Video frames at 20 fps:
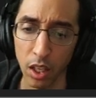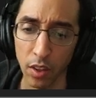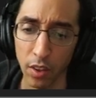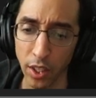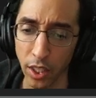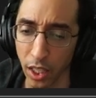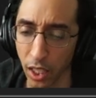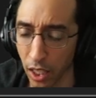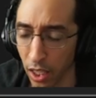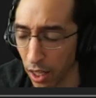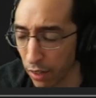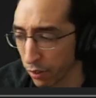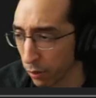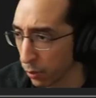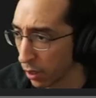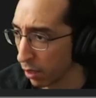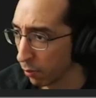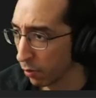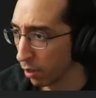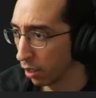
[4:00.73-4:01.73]
The AI, from
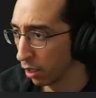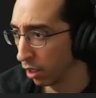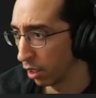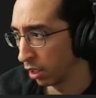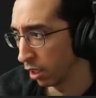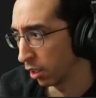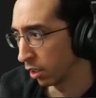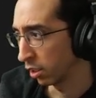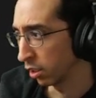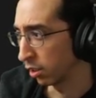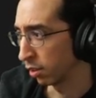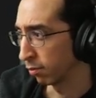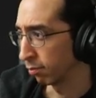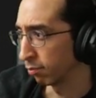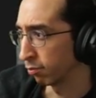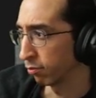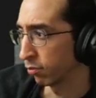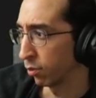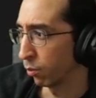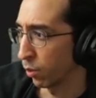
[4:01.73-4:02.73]

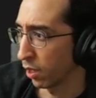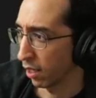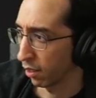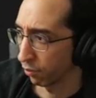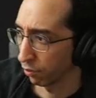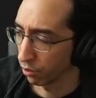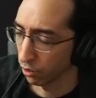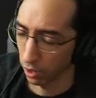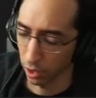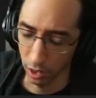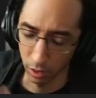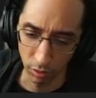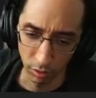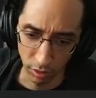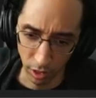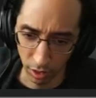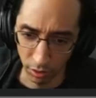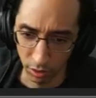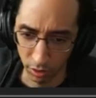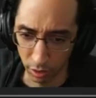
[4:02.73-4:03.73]
what I've seen,
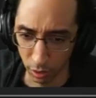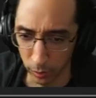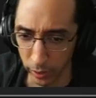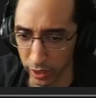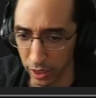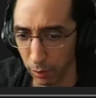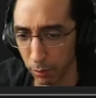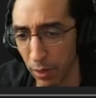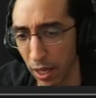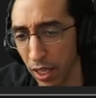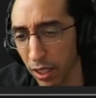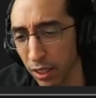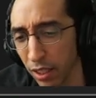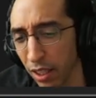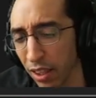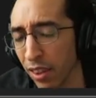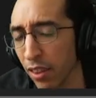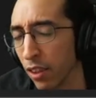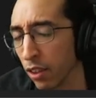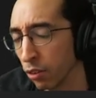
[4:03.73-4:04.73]
tends to recommend
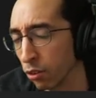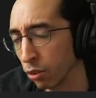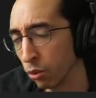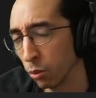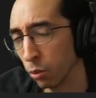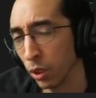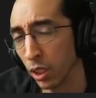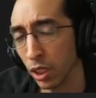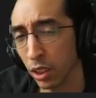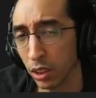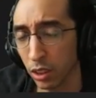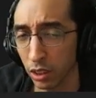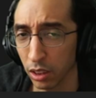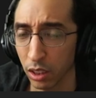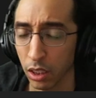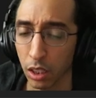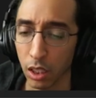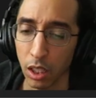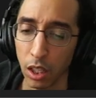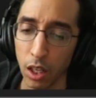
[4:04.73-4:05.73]
this
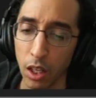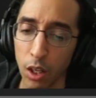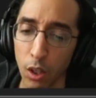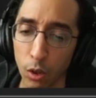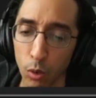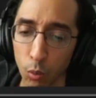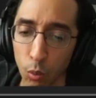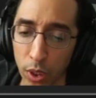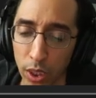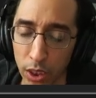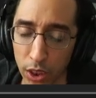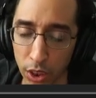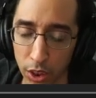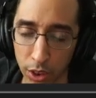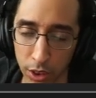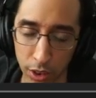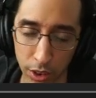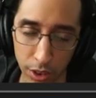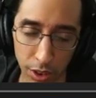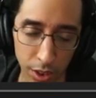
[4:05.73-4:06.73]
one,
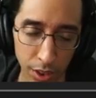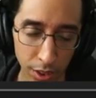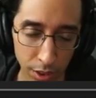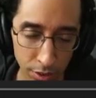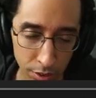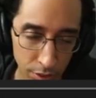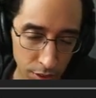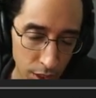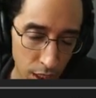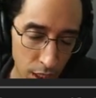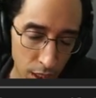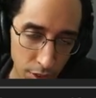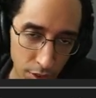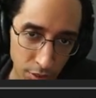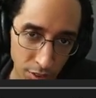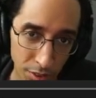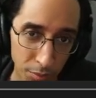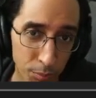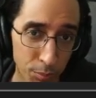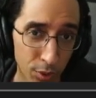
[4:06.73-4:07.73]
which it's not
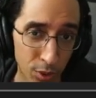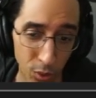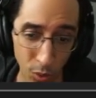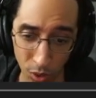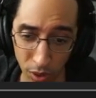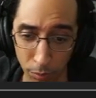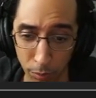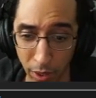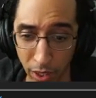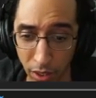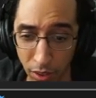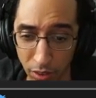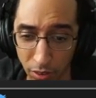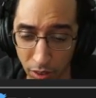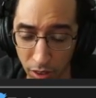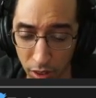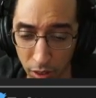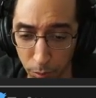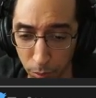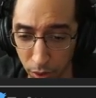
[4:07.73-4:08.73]
simple or
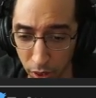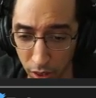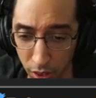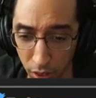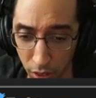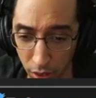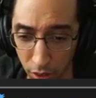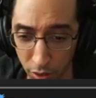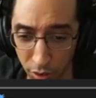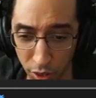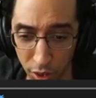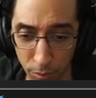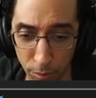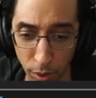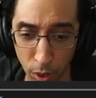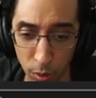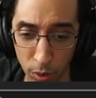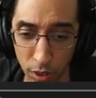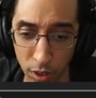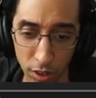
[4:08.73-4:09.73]
basic, because your
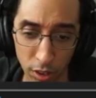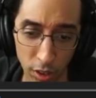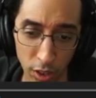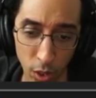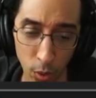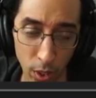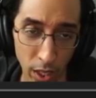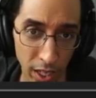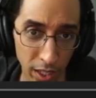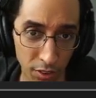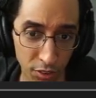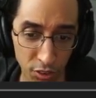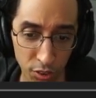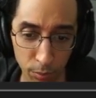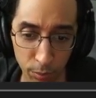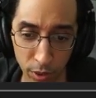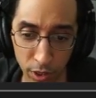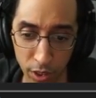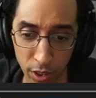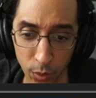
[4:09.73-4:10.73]
opponent can go ahead and
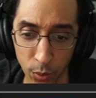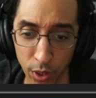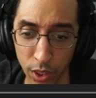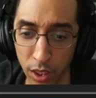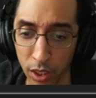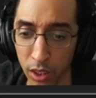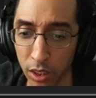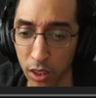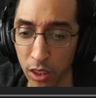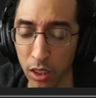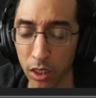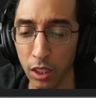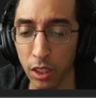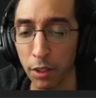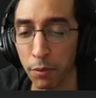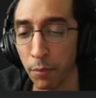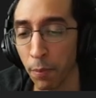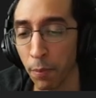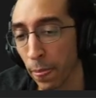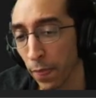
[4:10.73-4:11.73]
split you here.
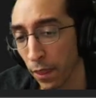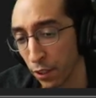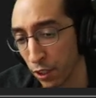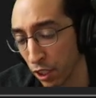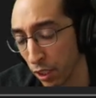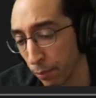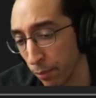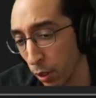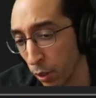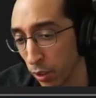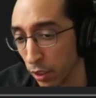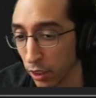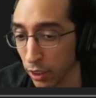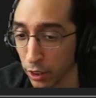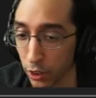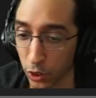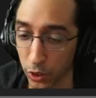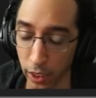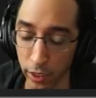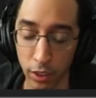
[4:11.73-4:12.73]
Your opponent
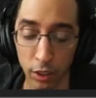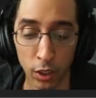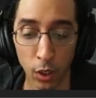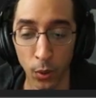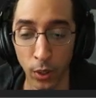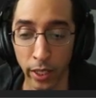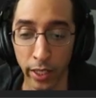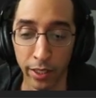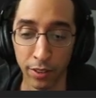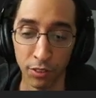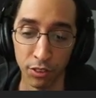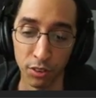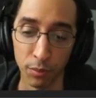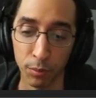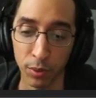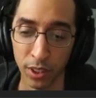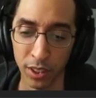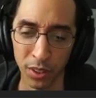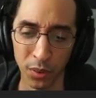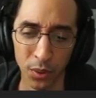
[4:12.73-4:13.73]
can try to go ahead and
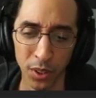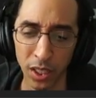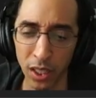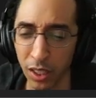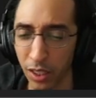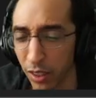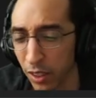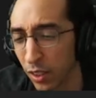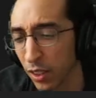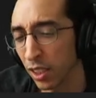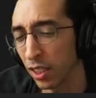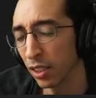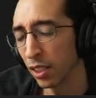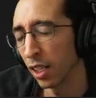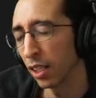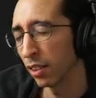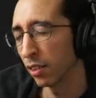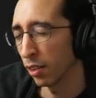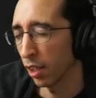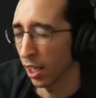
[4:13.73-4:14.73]
split you here, and
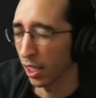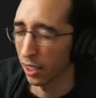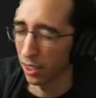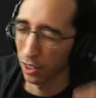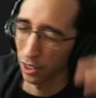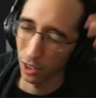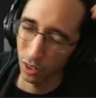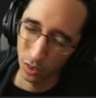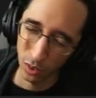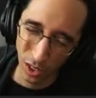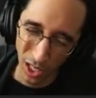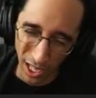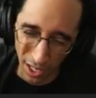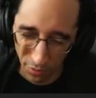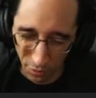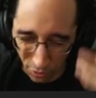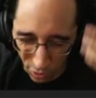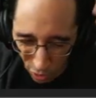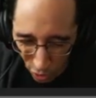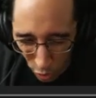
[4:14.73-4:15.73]
then, like, you're
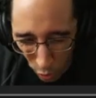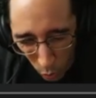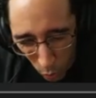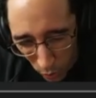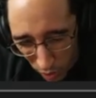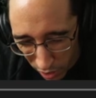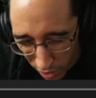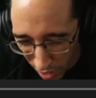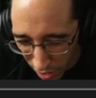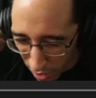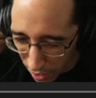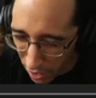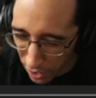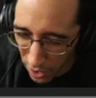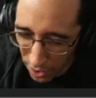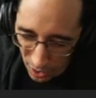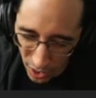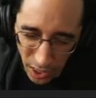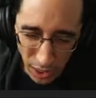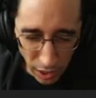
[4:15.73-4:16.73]
left doing
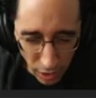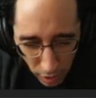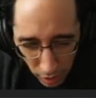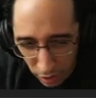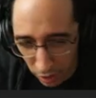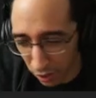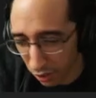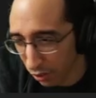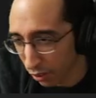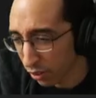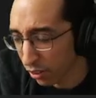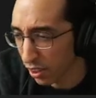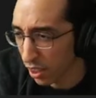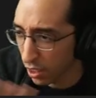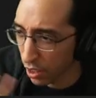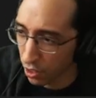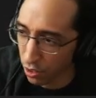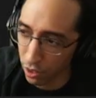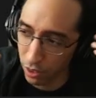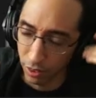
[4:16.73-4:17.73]
things, and
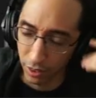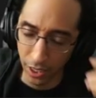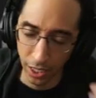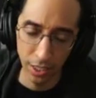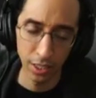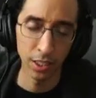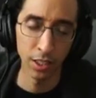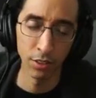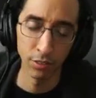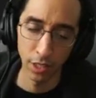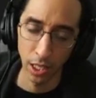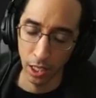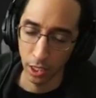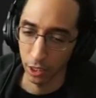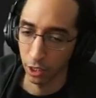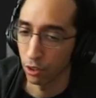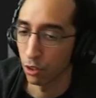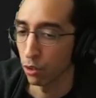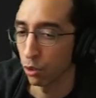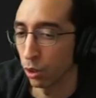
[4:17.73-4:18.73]
it just kind of gets out of
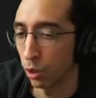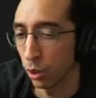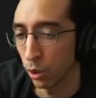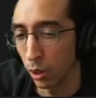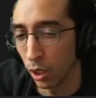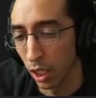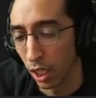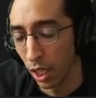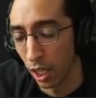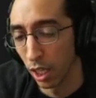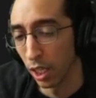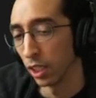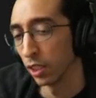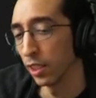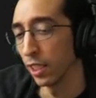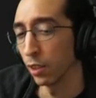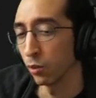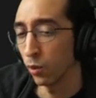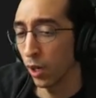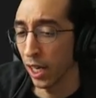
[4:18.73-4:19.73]
control.
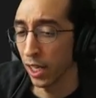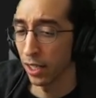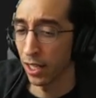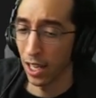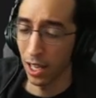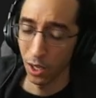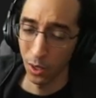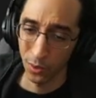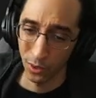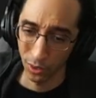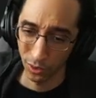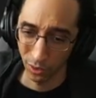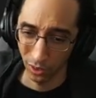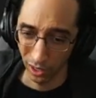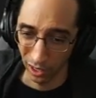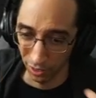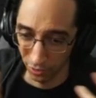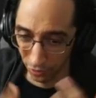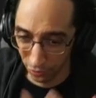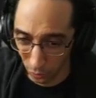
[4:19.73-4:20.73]
Like, right now, there's,
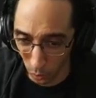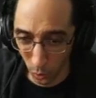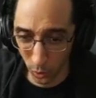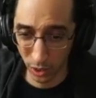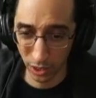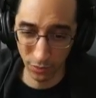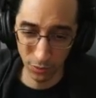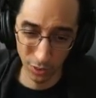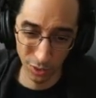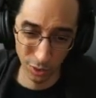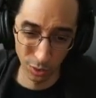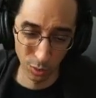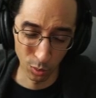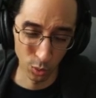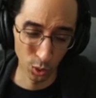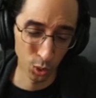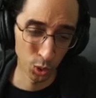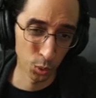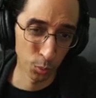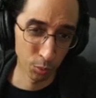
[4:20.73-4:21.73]
like, four different
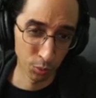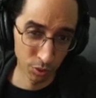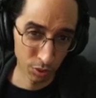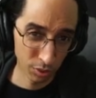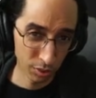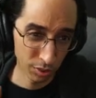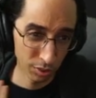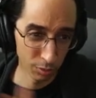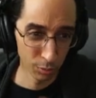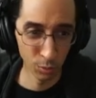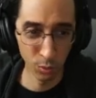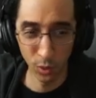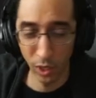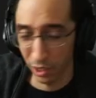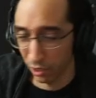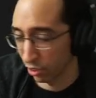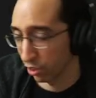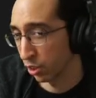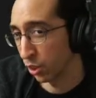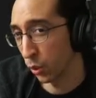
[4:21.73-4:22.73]
groups.
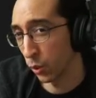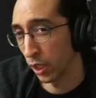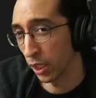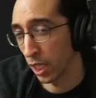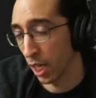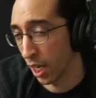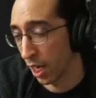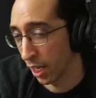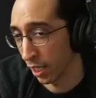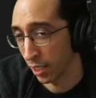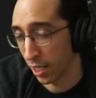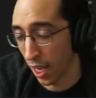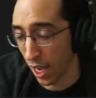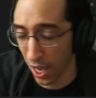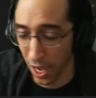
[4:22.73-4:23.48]
What's going on?